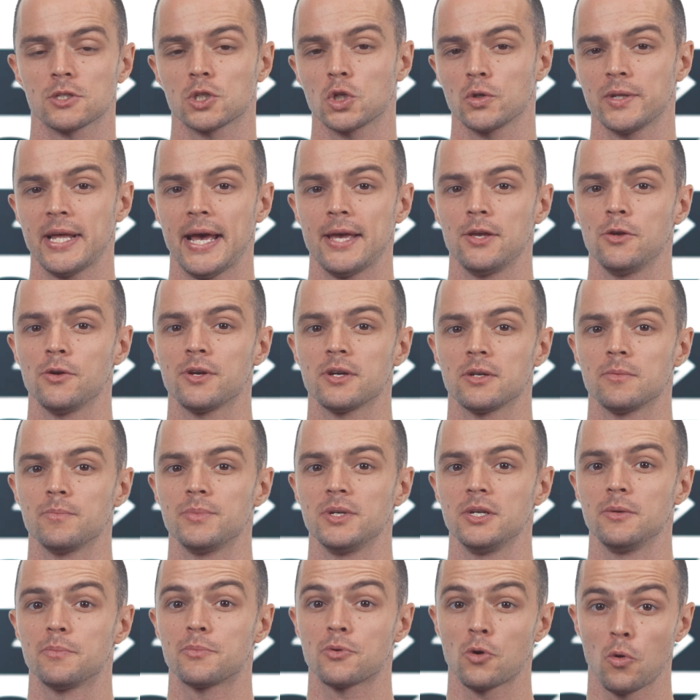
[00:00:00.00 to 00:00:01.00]
so that you can
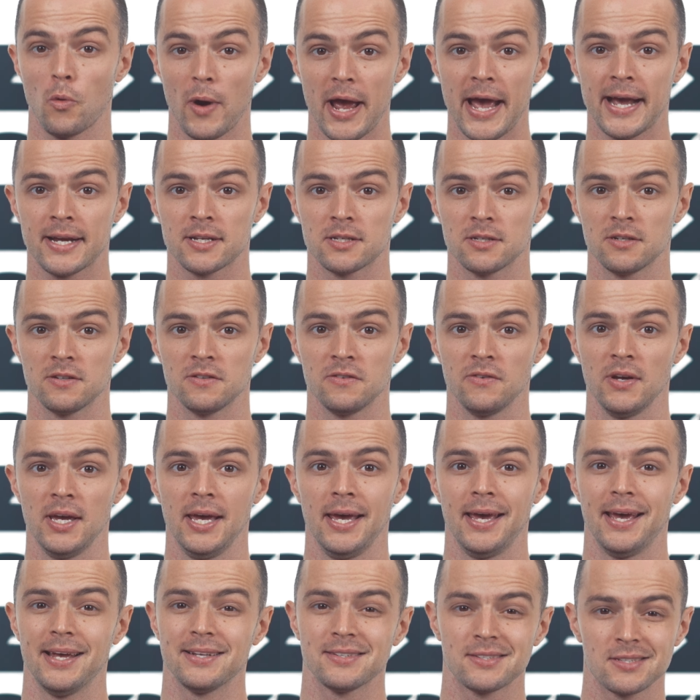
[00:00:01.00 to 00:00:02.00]
be proactive
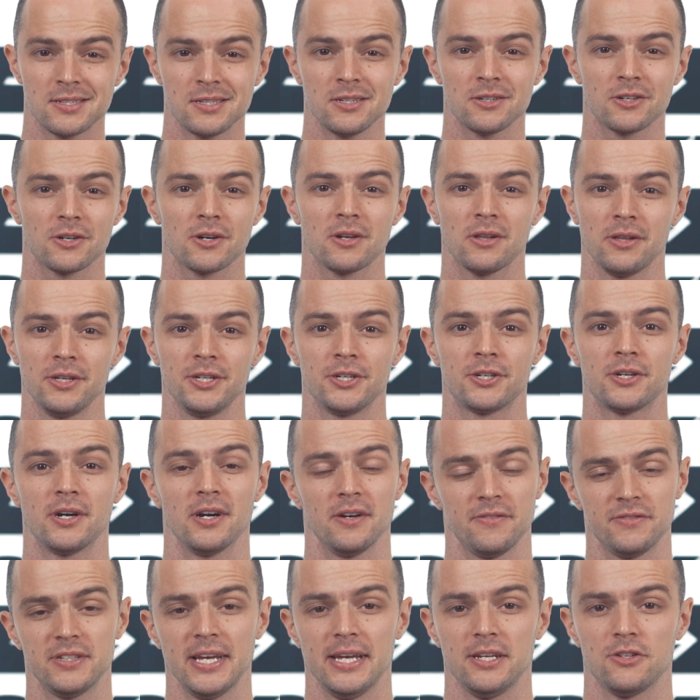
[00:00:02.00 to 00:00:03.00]
and steer clear
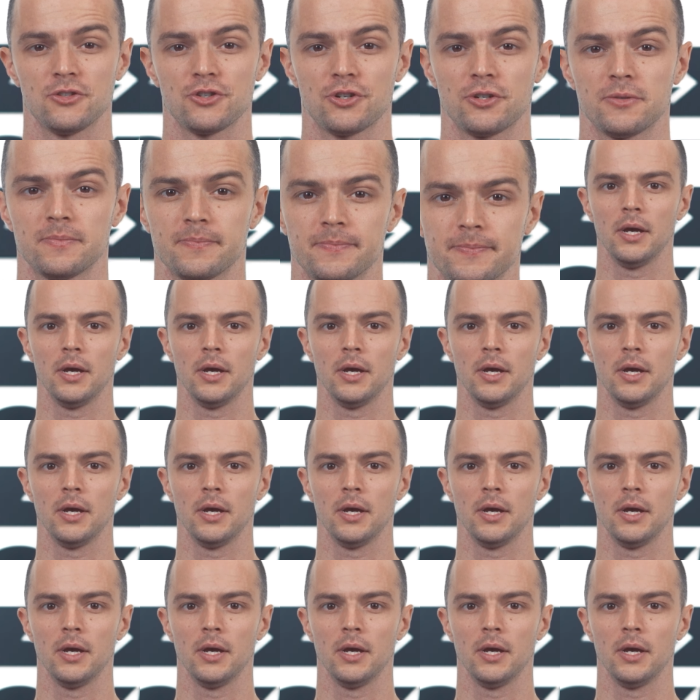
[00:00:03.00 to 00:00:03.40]
of danger.